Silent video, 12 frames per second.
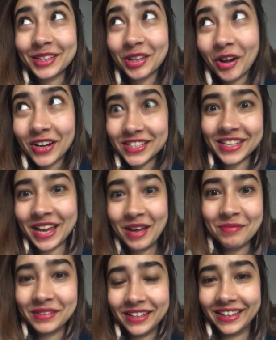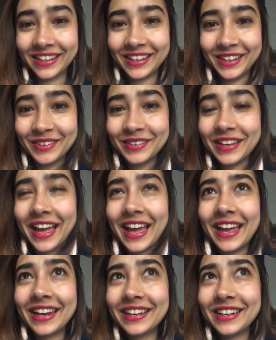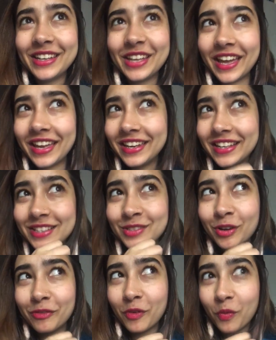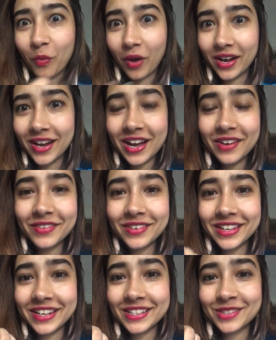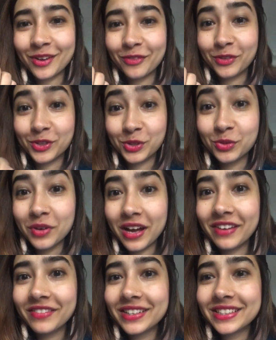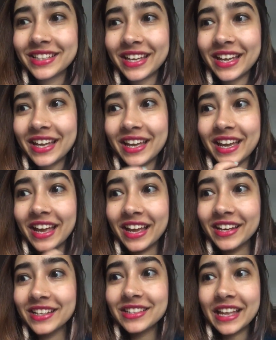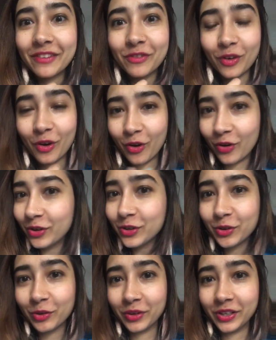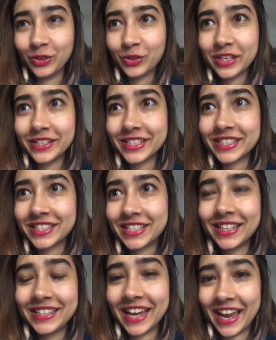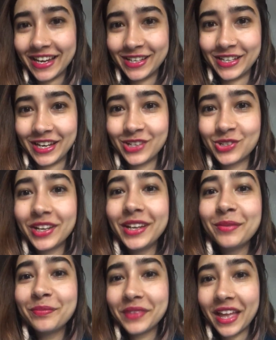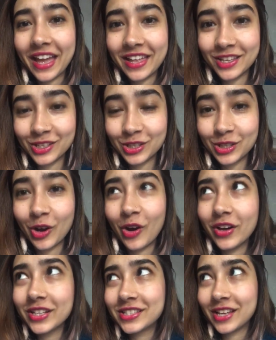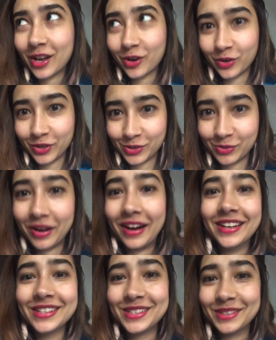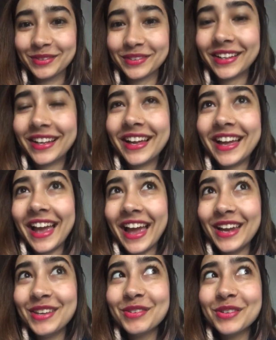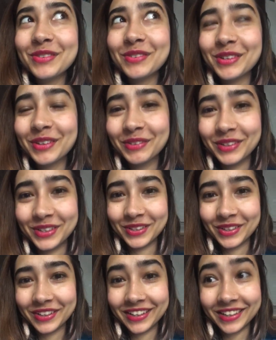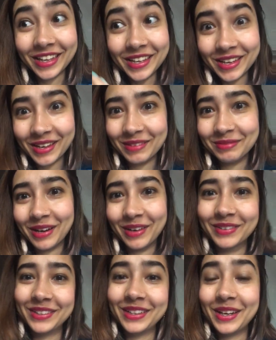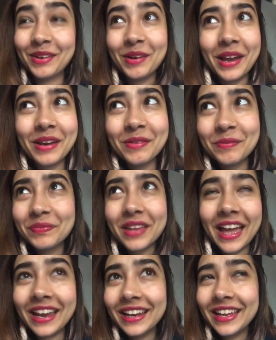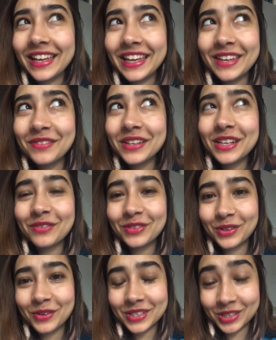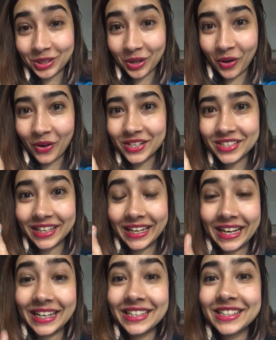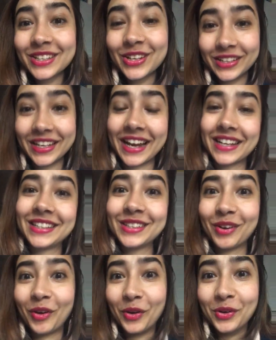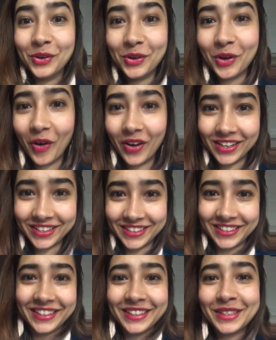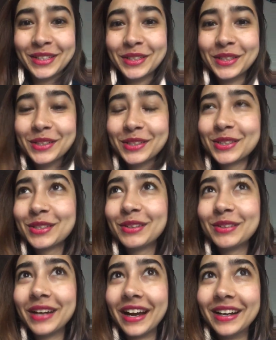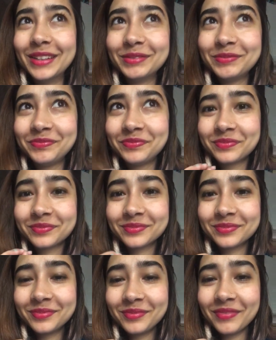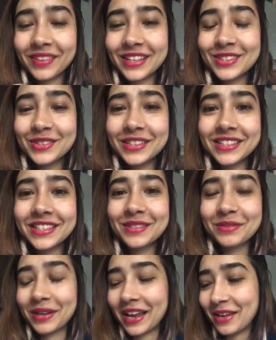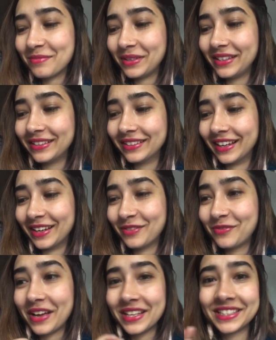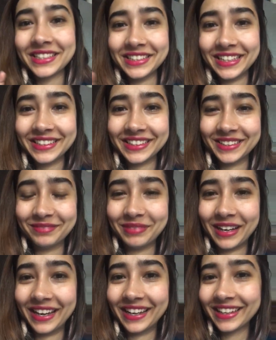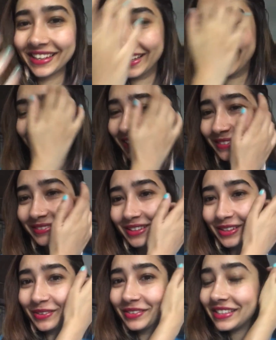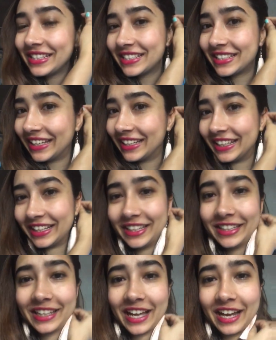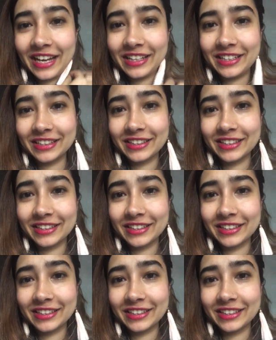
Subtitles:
thoughts are happening, and it's not for 1 hour, it's not for 2 hours, it is like for ongoing. You can just sit and daydream, and the thoughts are going to hunt you, and you don't even know you're thinking about, and even if those thoughts are interconnected or not. So so this is what I have been fascinated by, recently, that